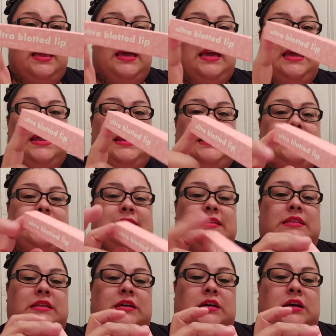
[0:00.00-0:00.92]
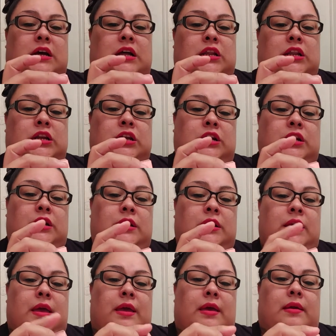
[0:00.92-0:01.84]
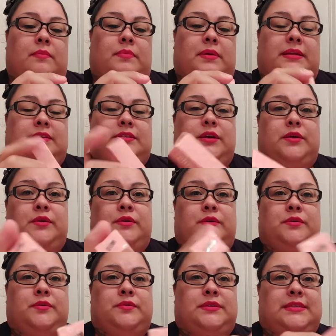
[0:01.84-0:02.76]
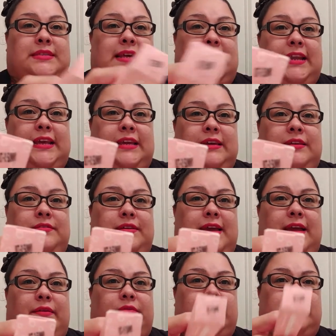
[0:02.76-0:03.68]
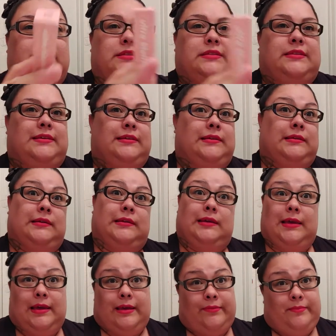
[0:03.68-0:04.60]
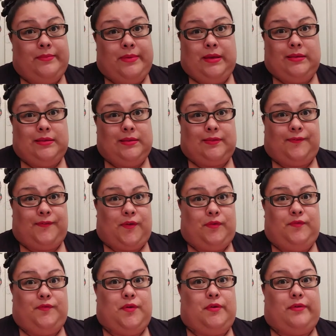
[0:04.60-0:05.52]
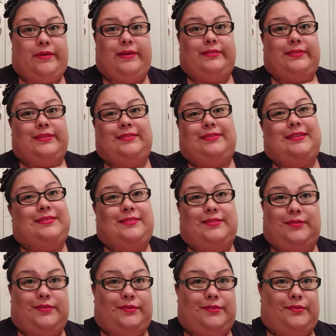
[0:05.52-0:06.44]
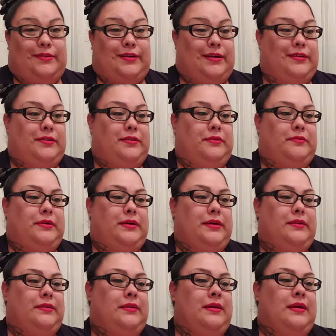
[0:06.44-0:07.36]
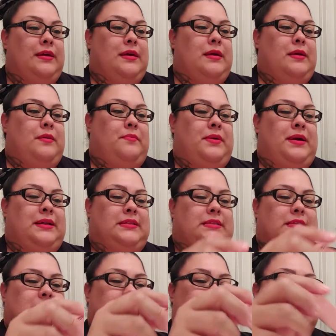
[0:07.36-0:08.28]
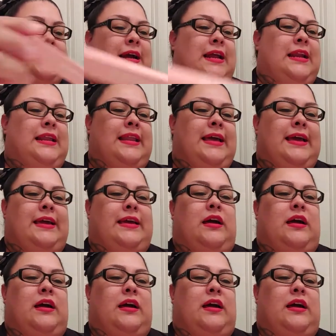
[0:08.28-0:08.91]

It is in the color Bit O Sunny. You can't really see. I can't make this phone focus because I still don't know how to do it but it's kind of like